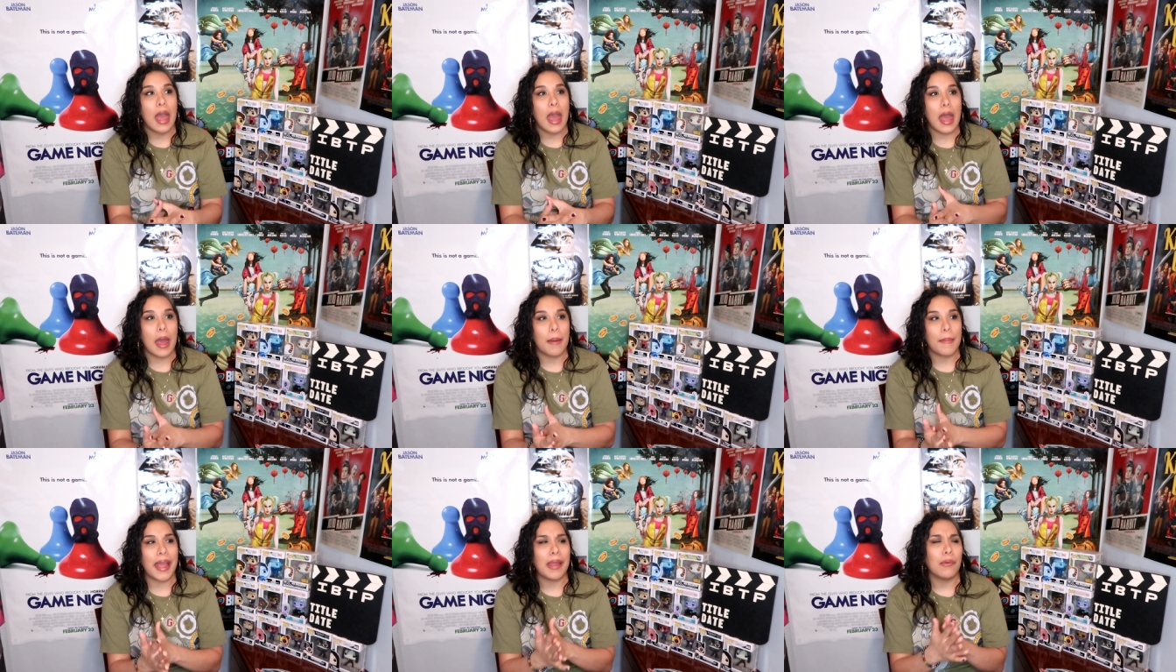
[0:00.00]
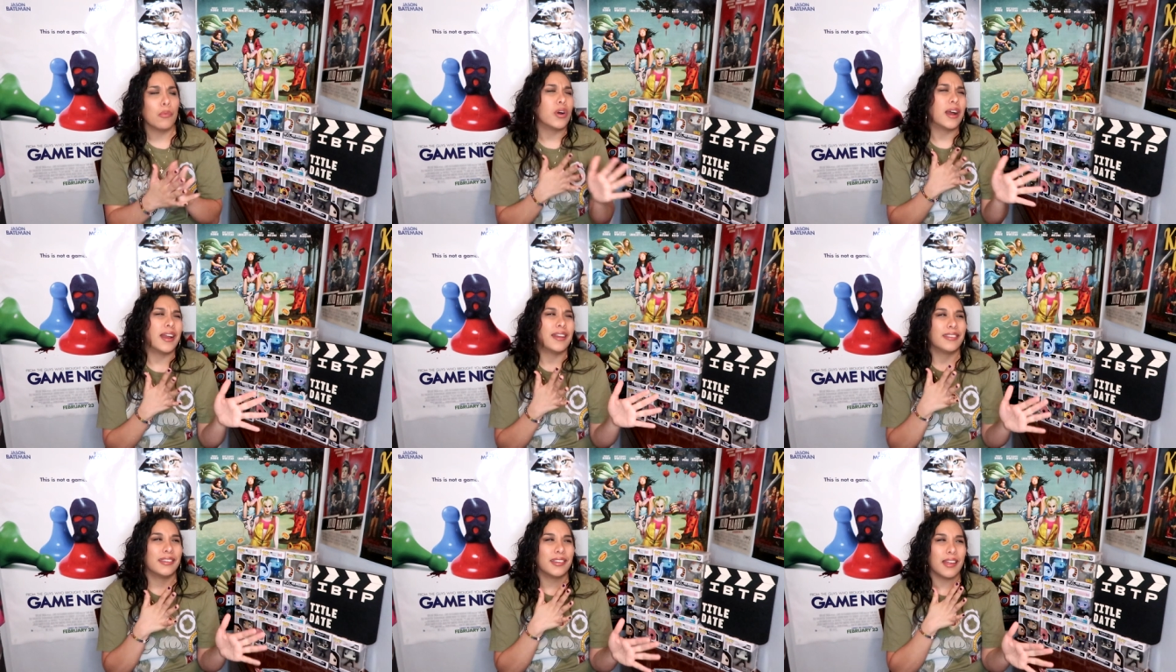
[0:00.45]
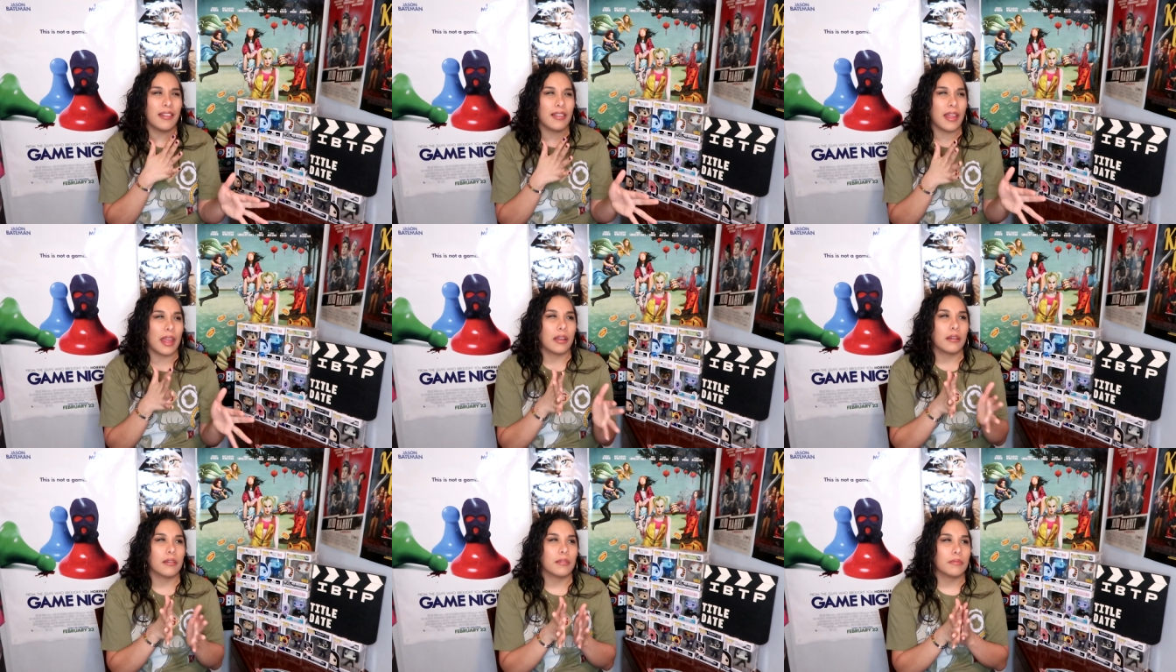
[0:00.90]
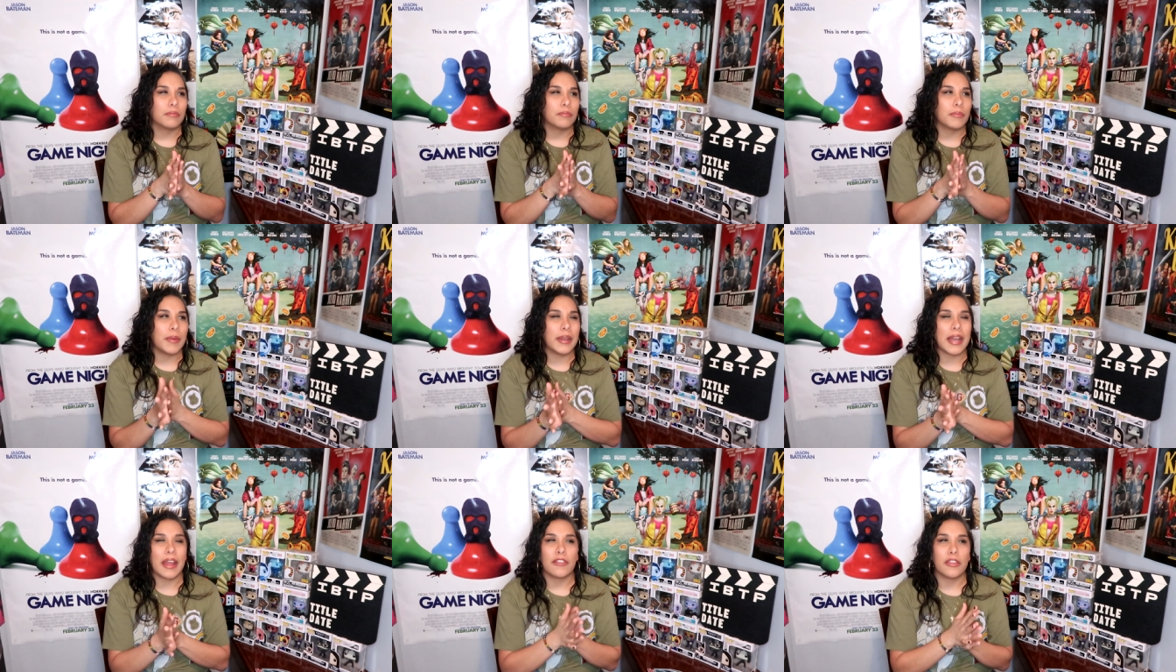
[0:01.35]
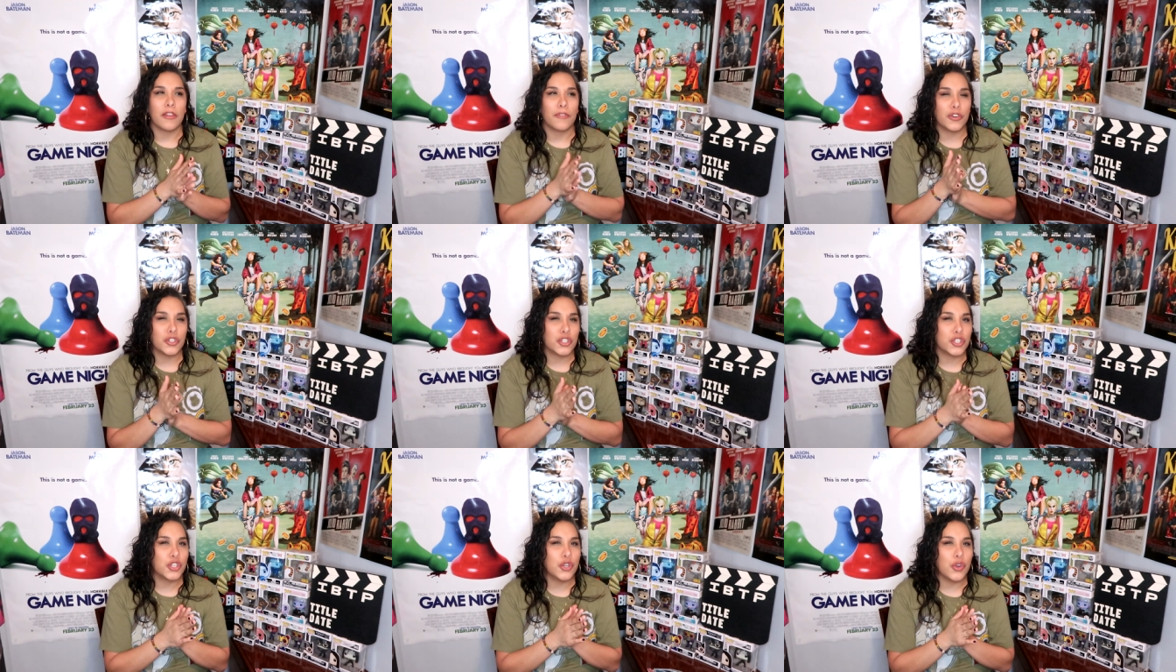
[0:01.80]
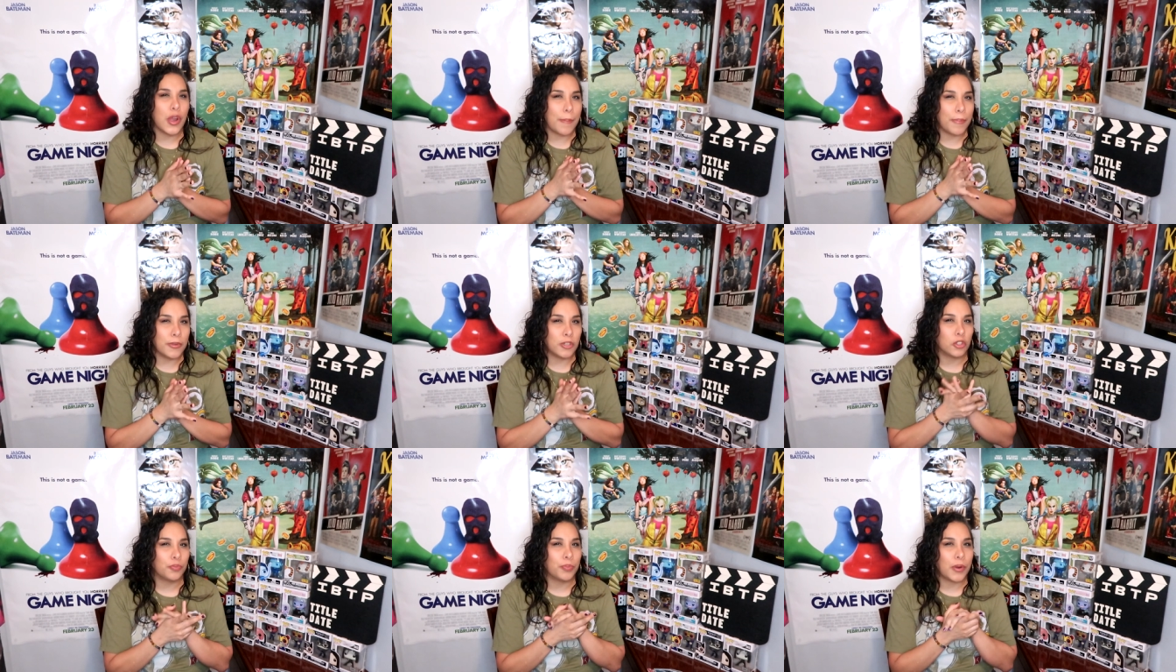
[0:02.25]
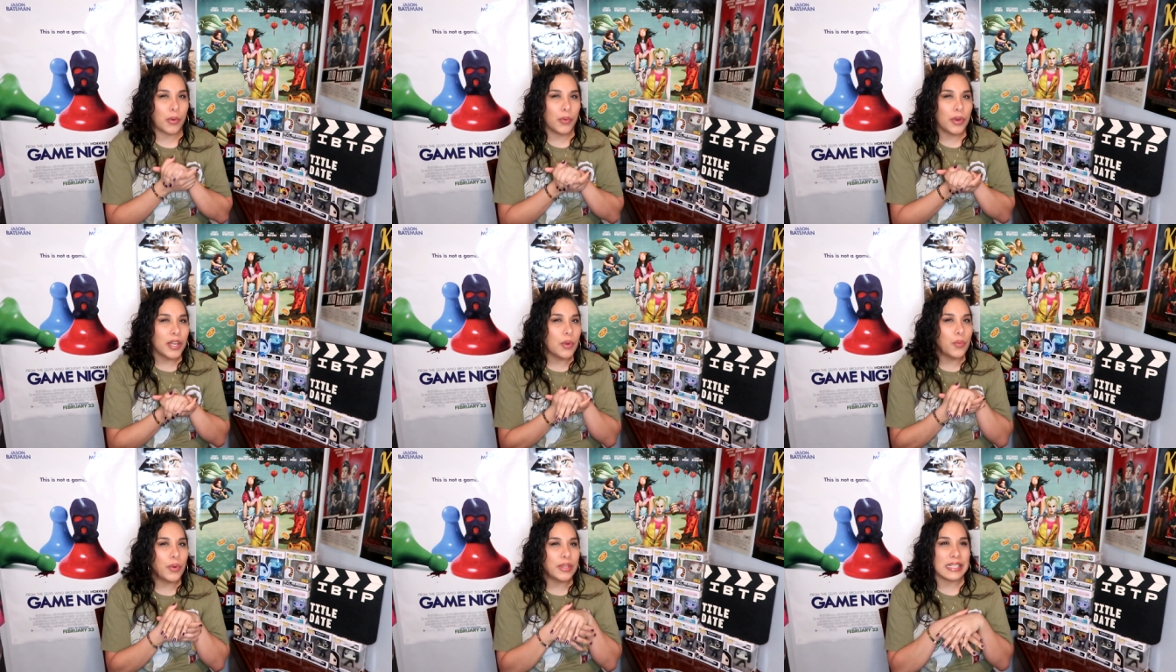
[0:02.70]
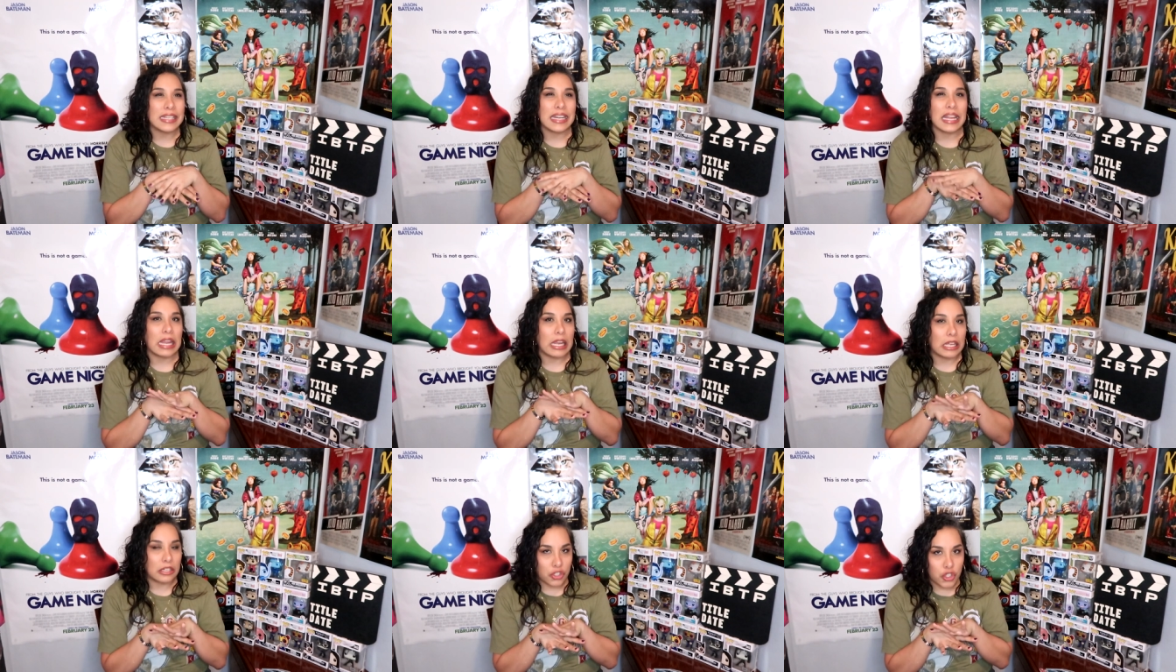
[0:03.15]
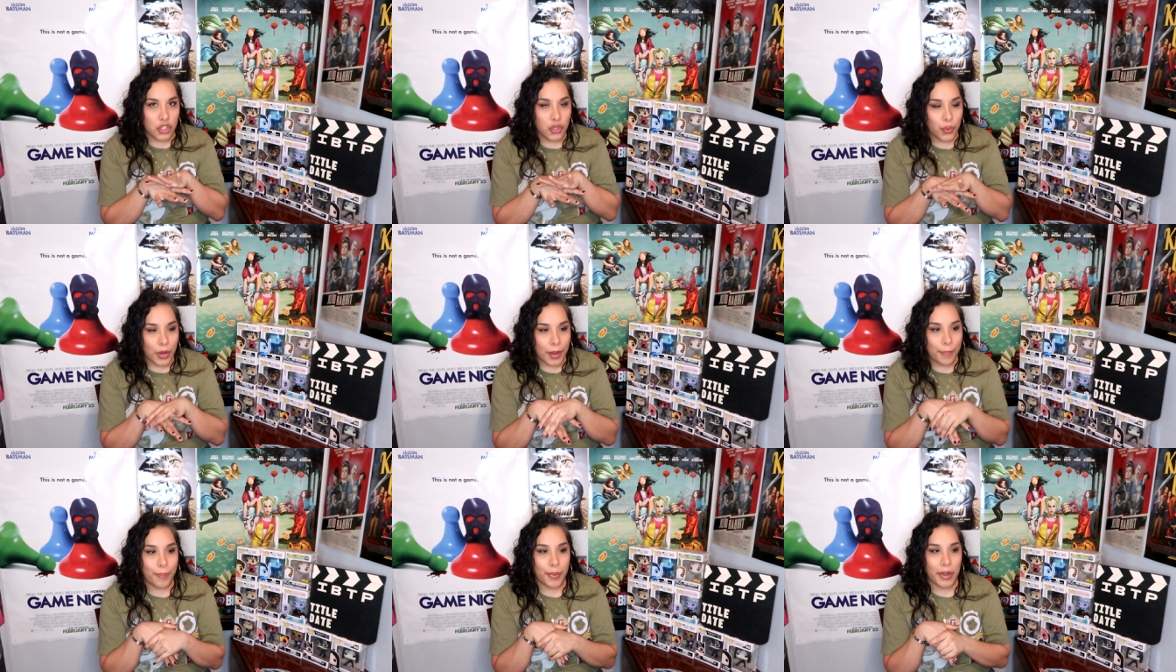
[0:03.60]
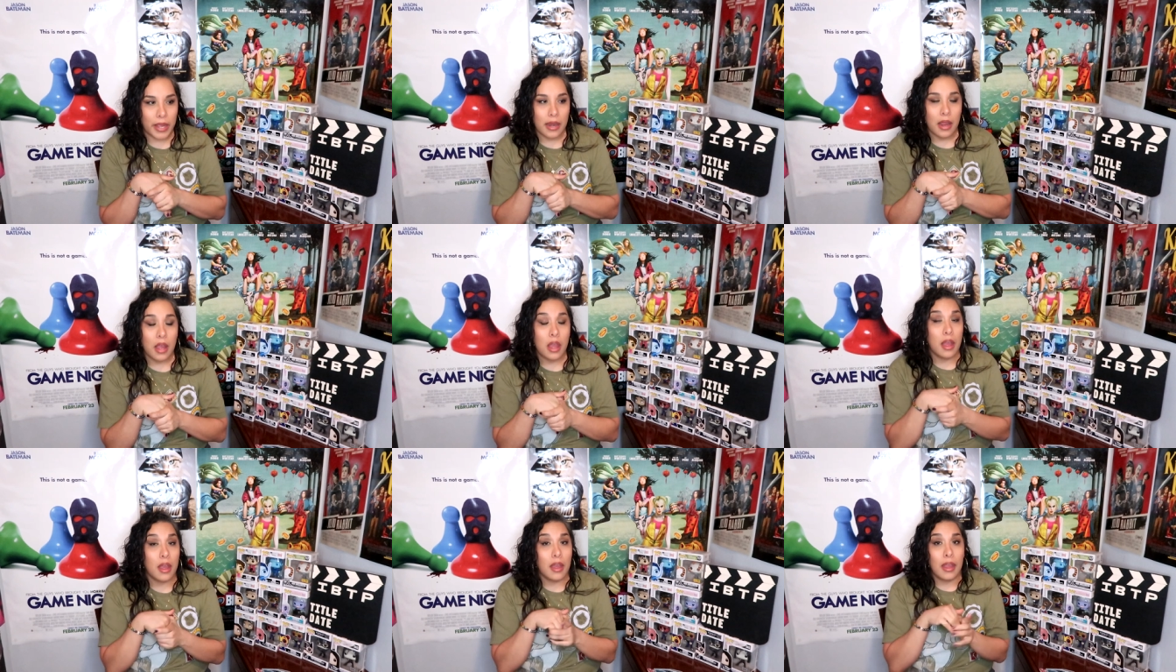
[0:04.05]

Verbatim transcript: Um, I, well, I saw like maybe like the first two episodes, but I really wasn't into it, but